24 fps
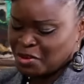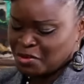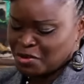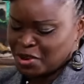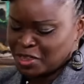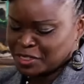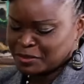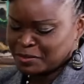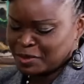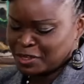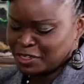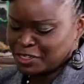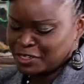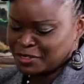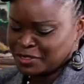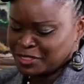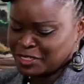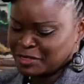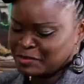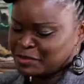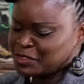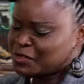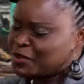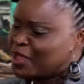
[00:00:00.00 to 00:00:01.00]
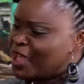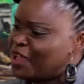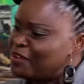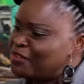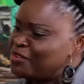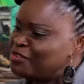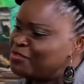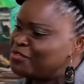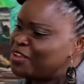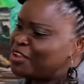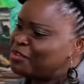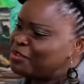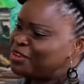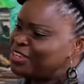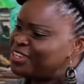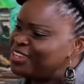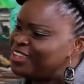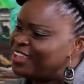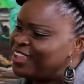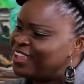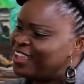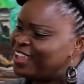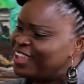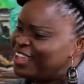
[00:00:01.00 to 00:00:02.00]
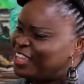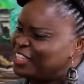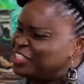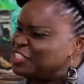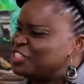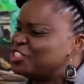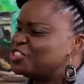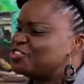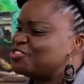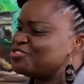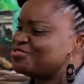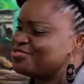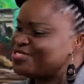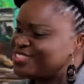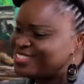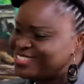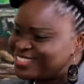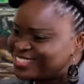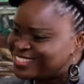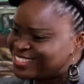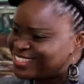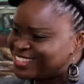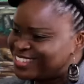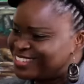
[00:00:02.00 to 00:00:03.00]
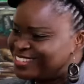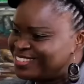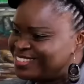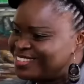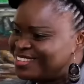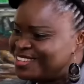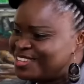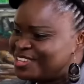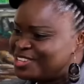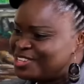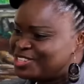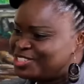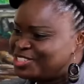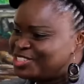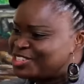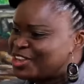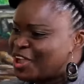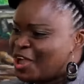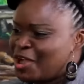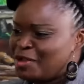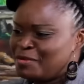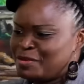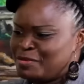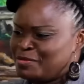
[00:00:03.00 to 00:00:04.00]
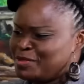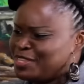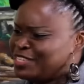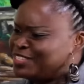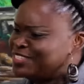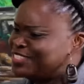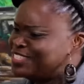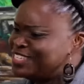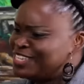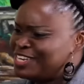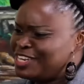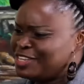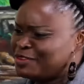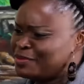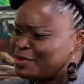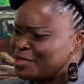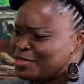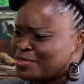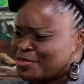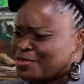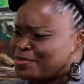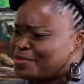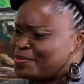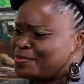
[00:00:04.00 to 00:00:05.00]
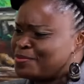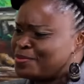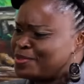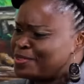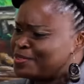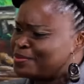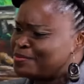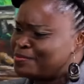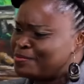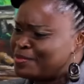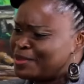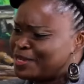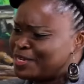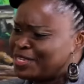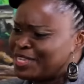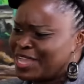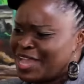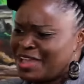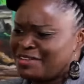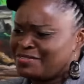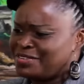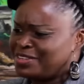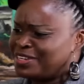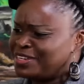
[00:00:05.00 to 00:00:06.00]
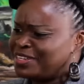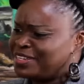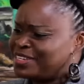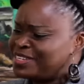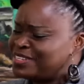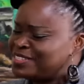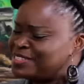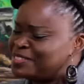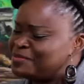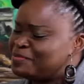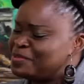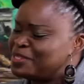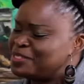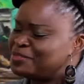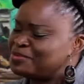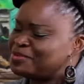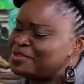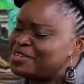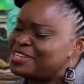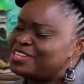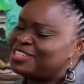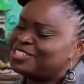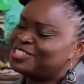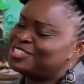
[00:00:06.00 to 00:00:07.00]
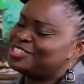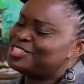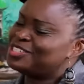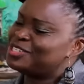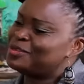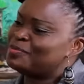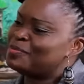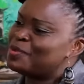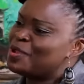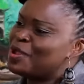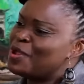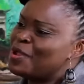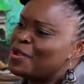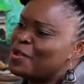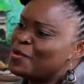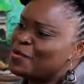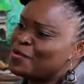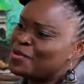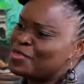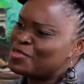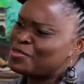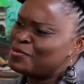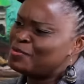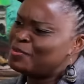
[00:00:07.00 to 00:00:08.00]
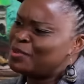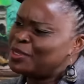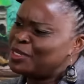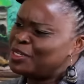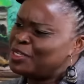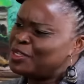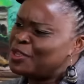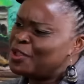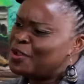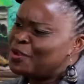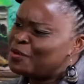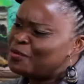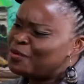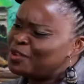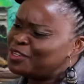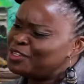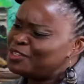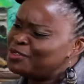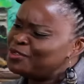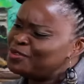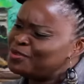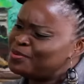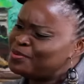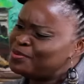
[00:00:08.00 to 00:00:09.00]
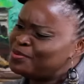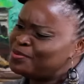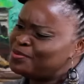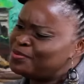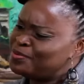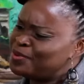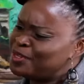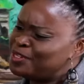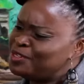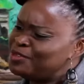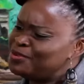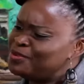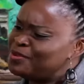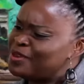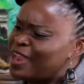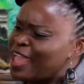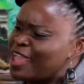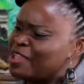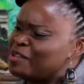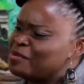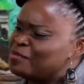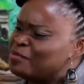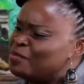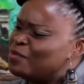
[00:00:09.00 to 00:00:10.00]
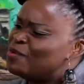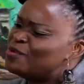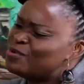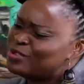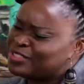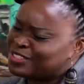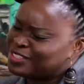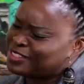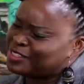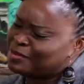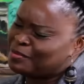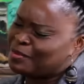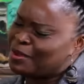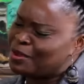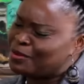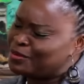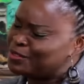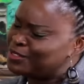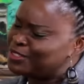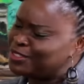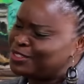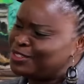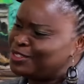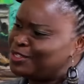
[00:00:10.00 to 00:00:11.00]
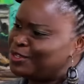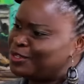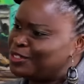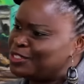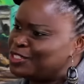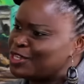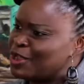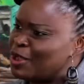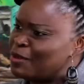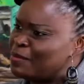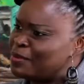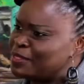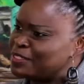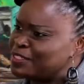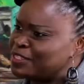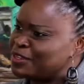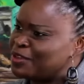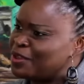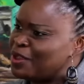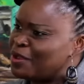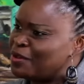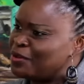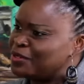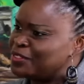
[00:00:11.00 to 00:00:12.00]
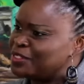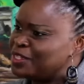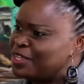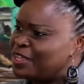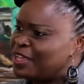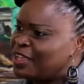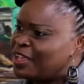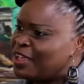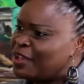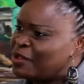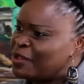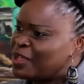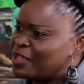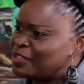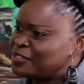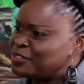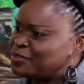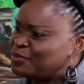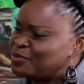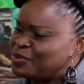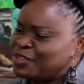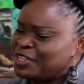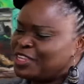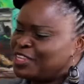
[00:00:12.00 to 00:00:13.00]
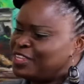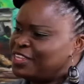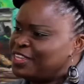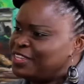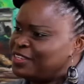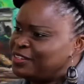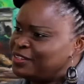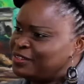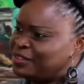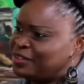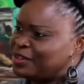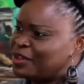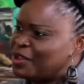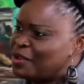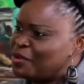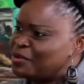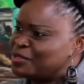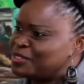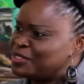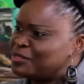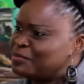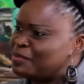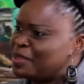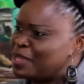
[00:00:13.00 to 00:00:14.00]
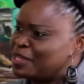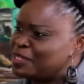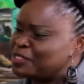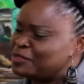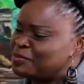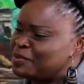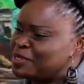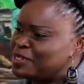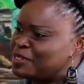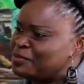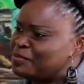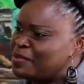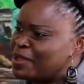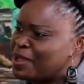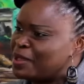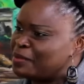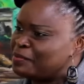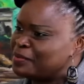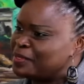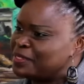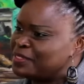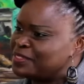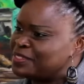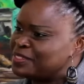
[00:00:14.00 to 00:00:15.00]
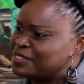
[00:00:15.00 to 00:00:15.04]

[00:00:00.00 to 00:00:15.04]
Rosbert, you seem to have a very interesting job. Dealing with money, having an intimate relationship with money. What do you like most about your job as working in the currency management department?